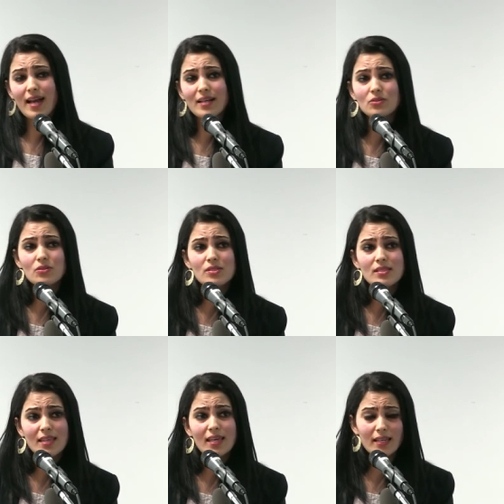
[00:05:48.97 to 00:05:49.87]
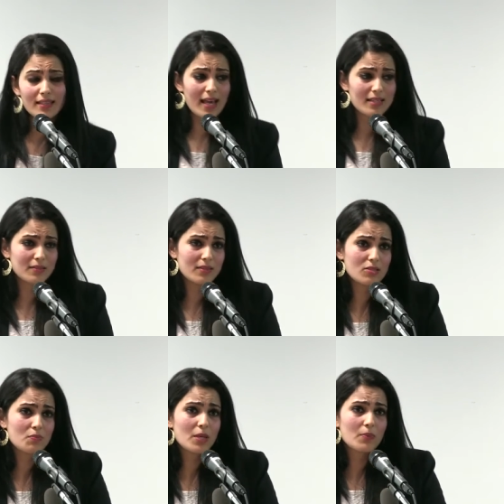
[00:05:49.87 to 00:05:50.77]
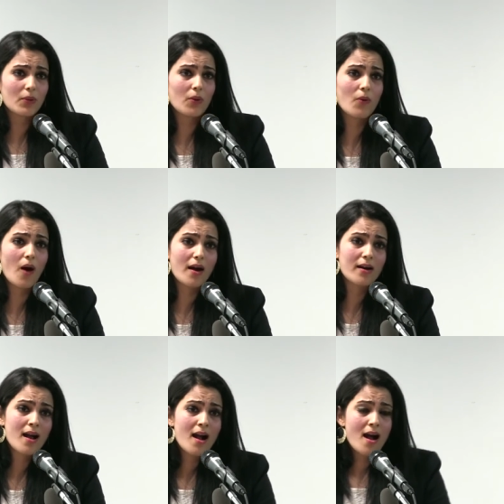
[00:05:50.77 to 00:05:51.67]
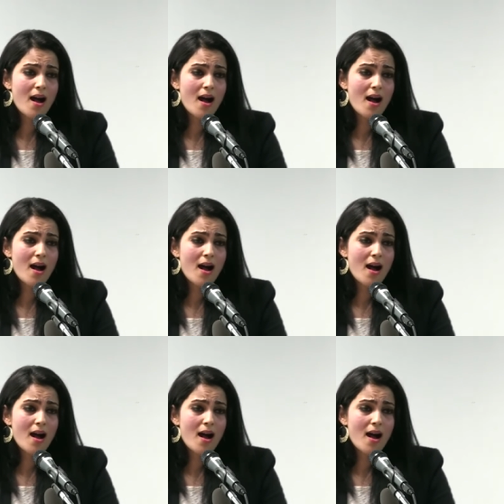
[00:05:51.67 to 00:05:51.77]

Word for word: And I don't think that these people who are